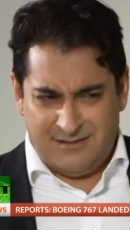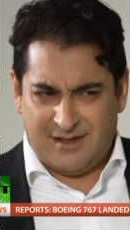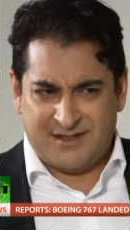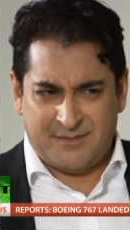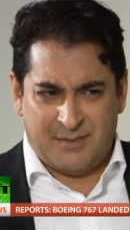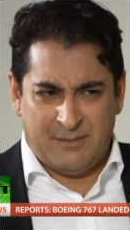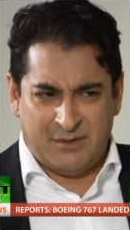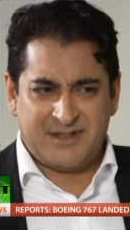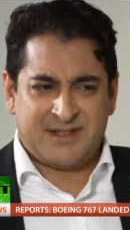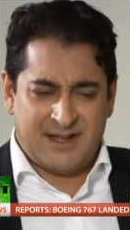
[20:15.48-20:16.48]
lots of
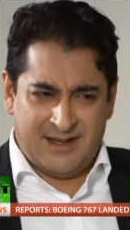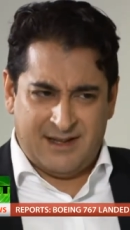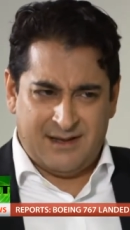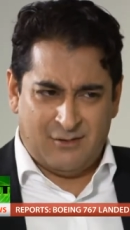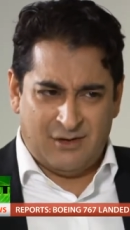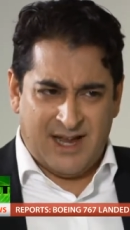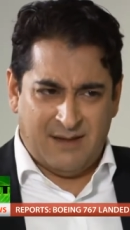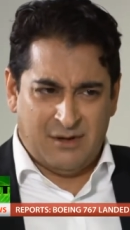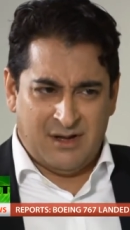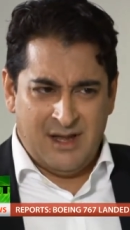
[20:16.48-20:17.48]
people, and certainly your
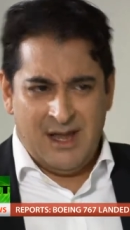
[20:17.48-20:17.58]
Labour